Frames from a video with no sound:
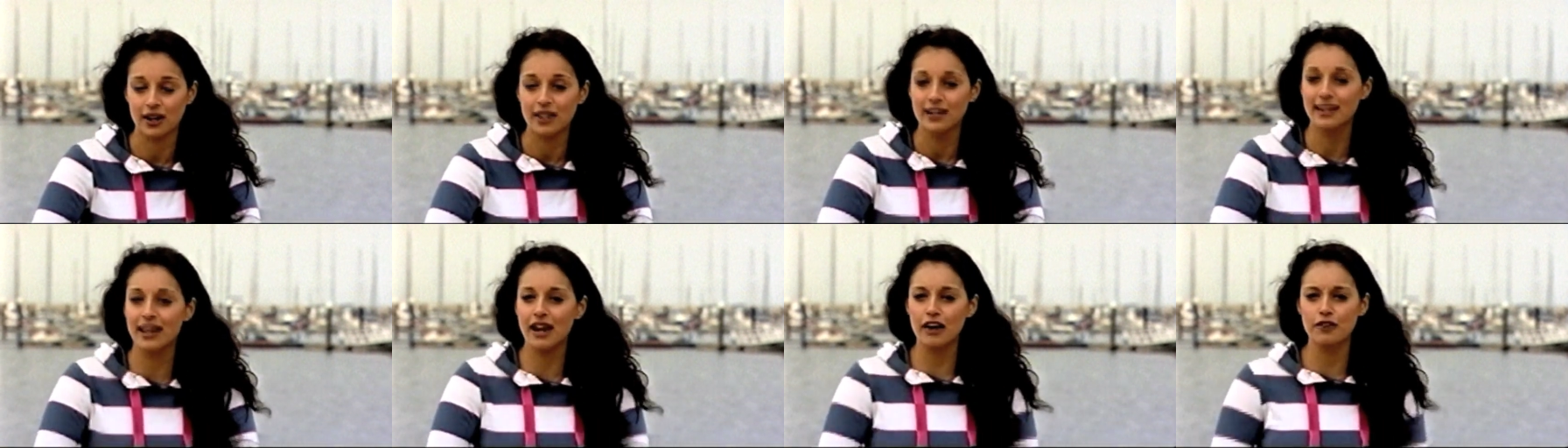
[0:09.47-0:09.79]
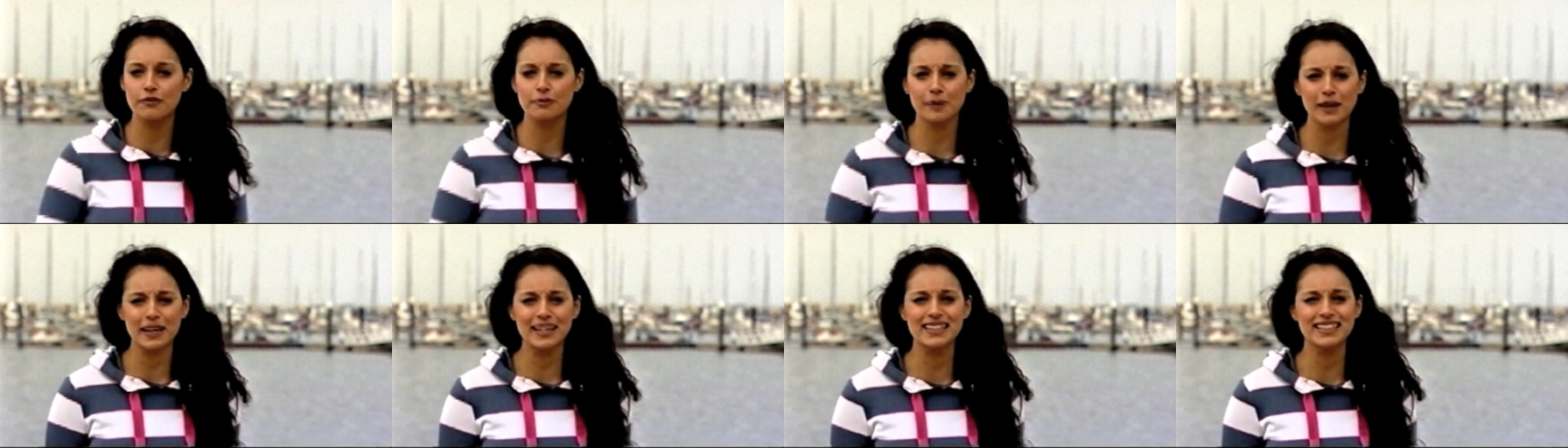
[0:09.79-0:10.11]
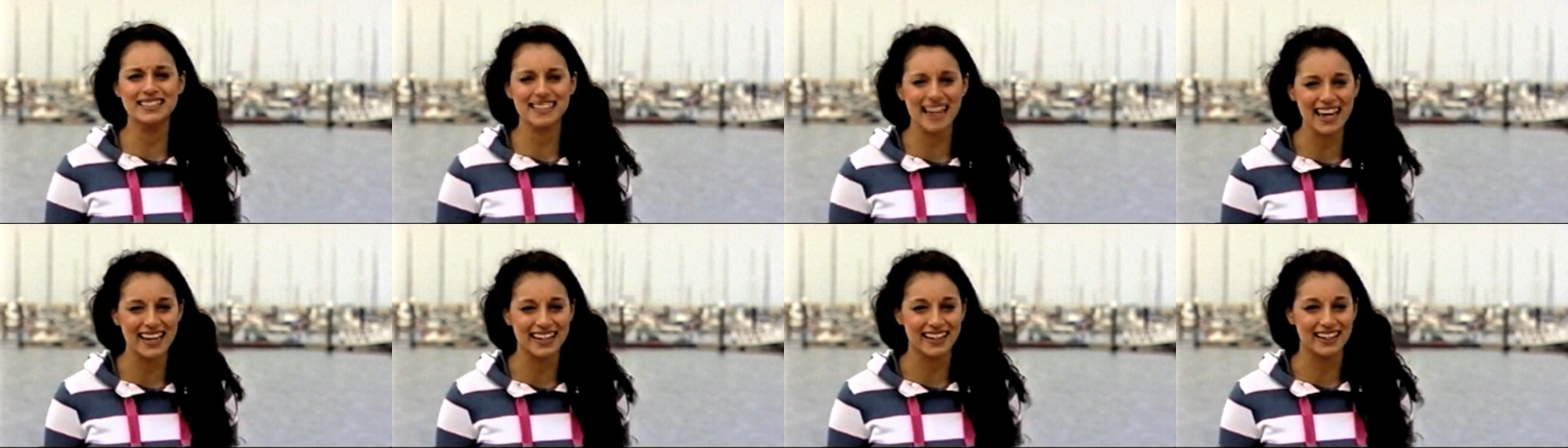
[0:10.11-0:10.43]
Now, I've played
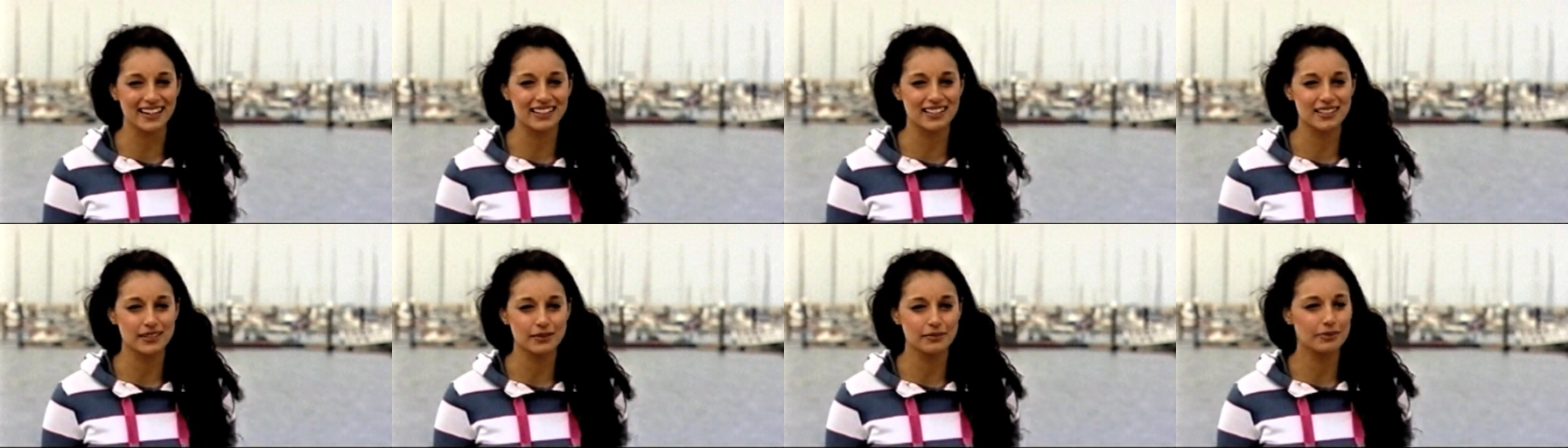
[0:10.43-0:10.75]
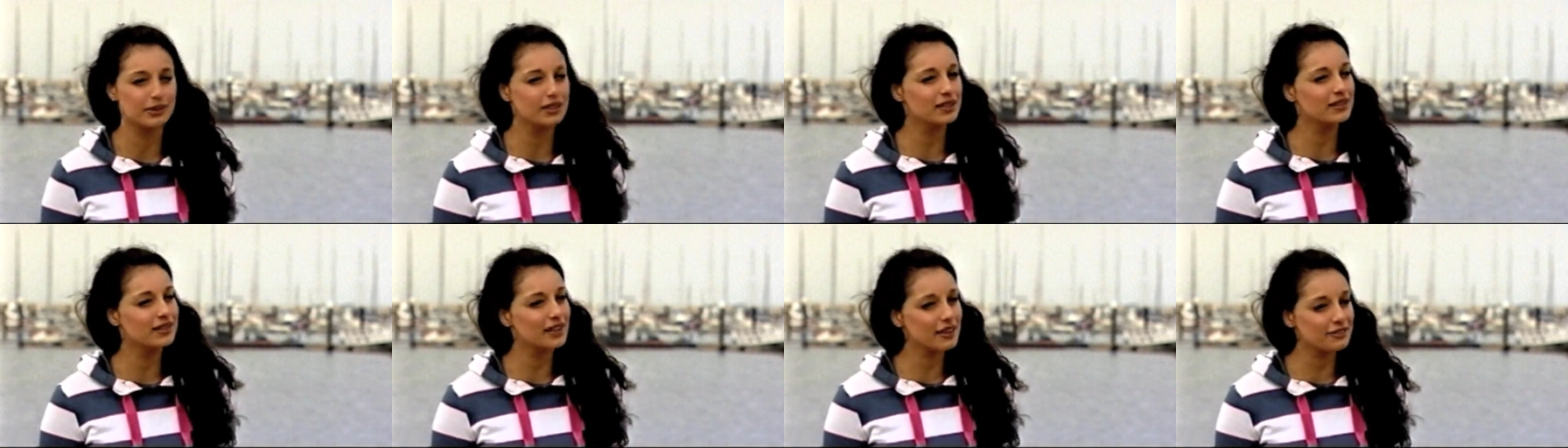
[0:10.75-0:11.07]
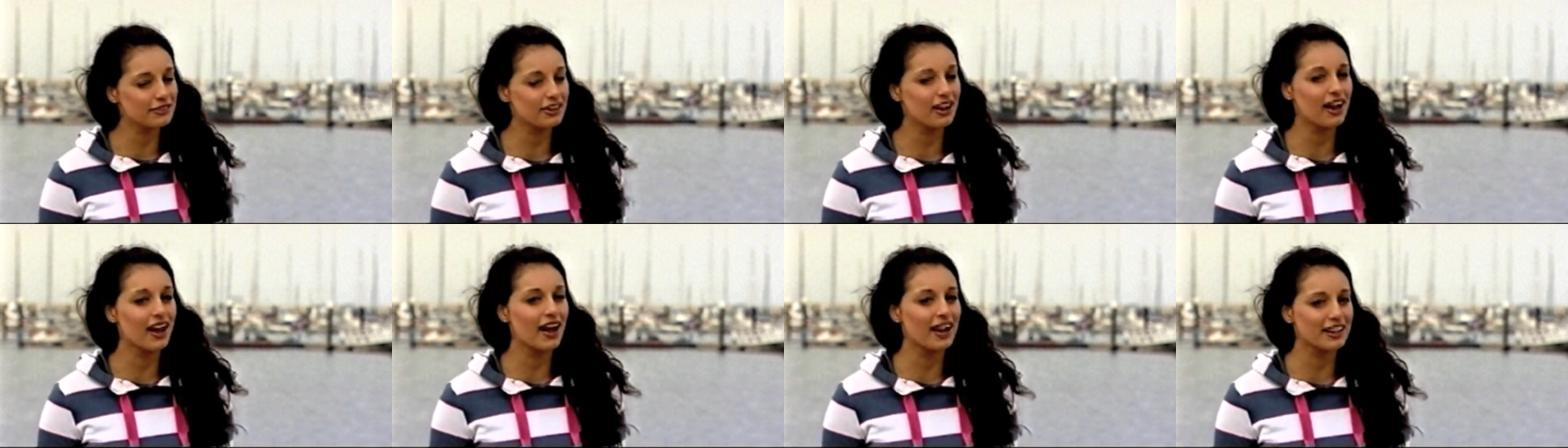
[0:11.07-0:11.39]
tennis, but
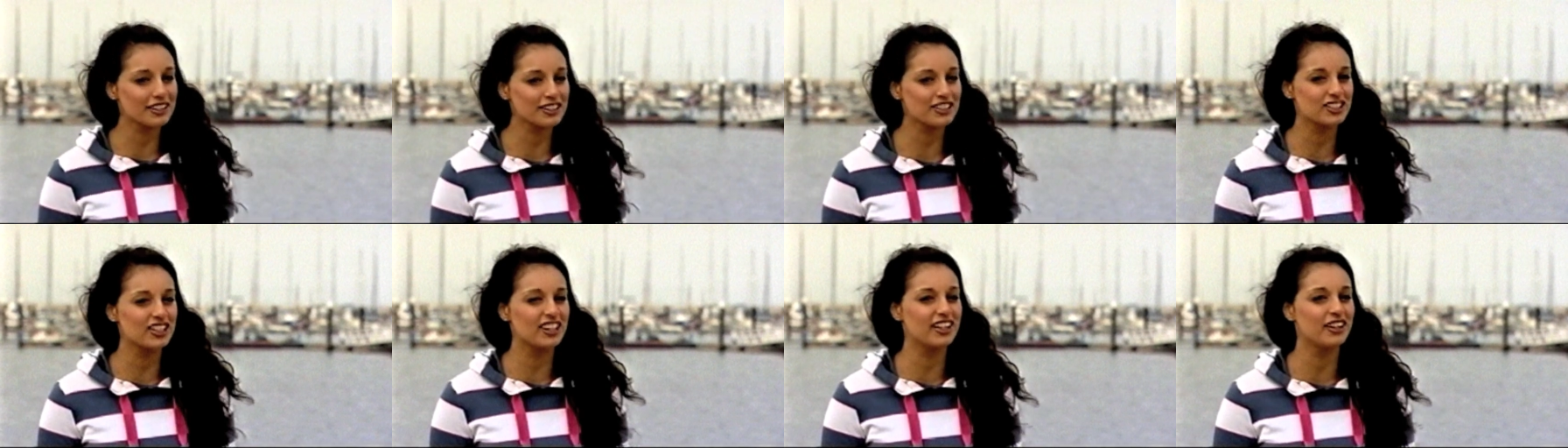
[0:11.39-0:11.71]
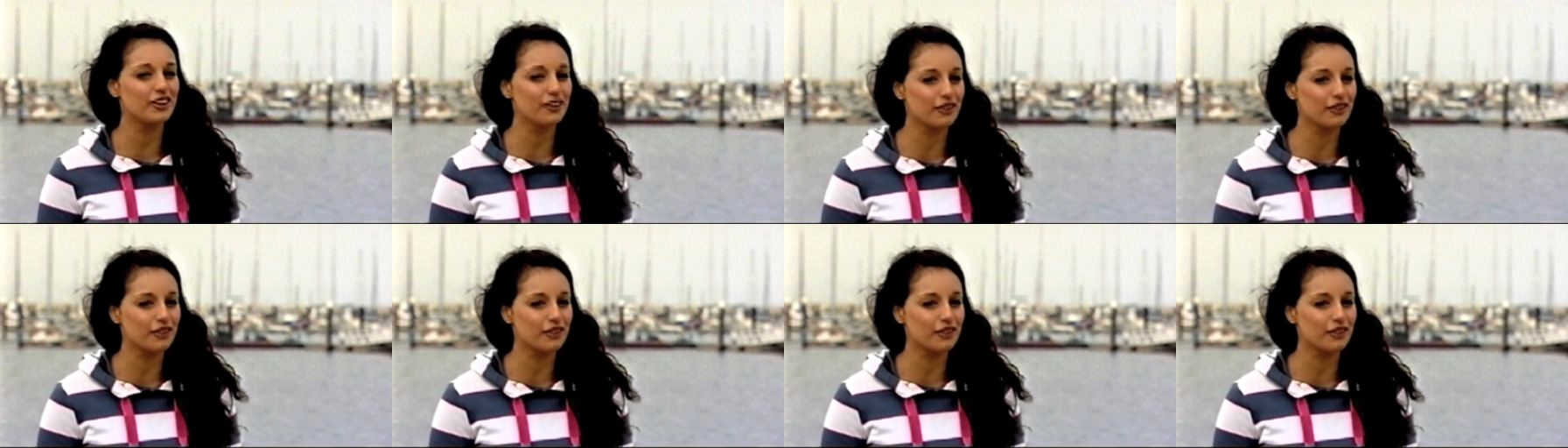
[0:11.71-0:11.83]
never actually